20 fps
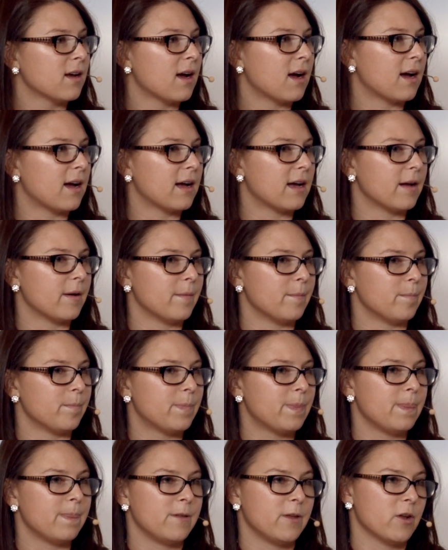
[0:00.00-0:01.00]
Um,
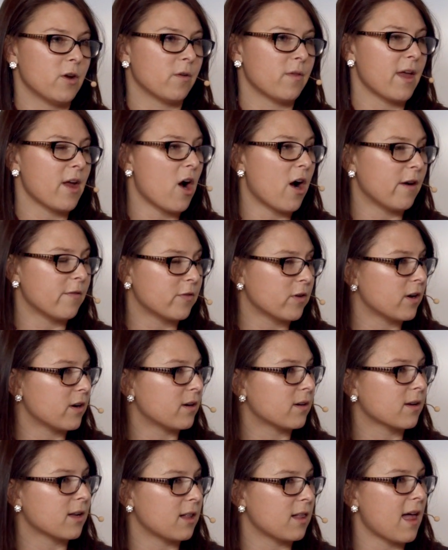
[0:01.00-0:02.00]
you know, they offer
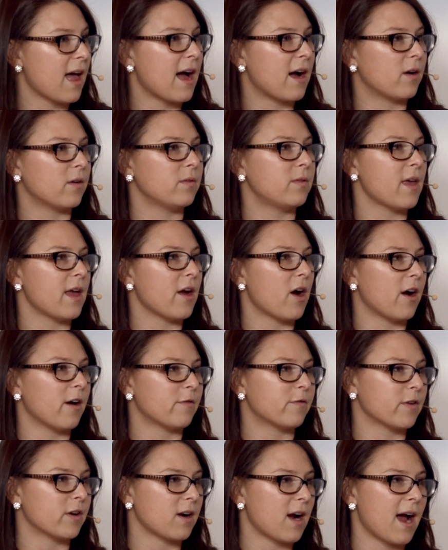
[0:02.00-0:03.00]
cloud, they
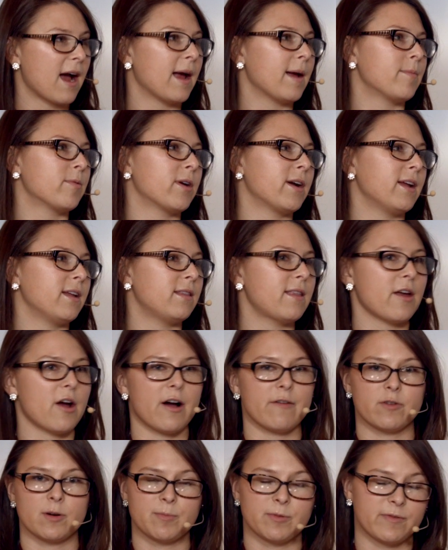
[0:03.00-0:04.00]
offer hybrid, they
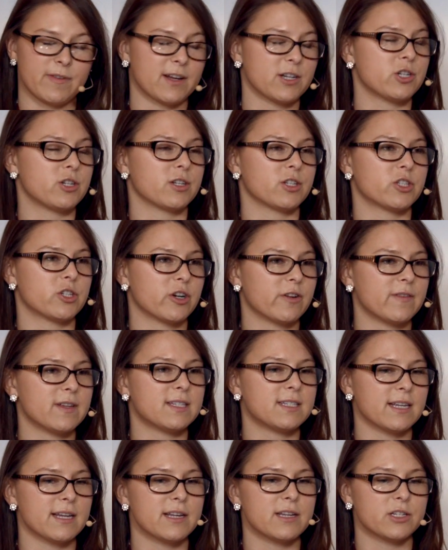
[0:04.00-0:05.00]
offer professional
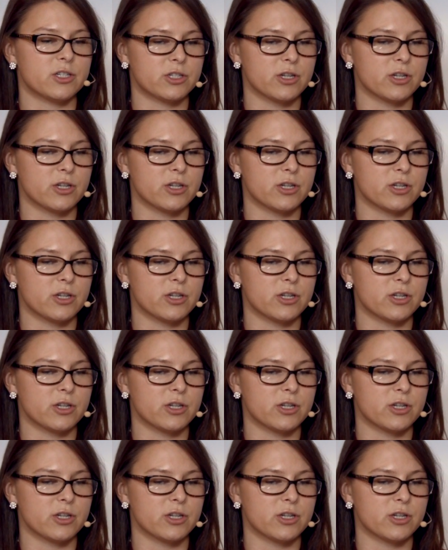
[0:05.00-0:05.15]
services,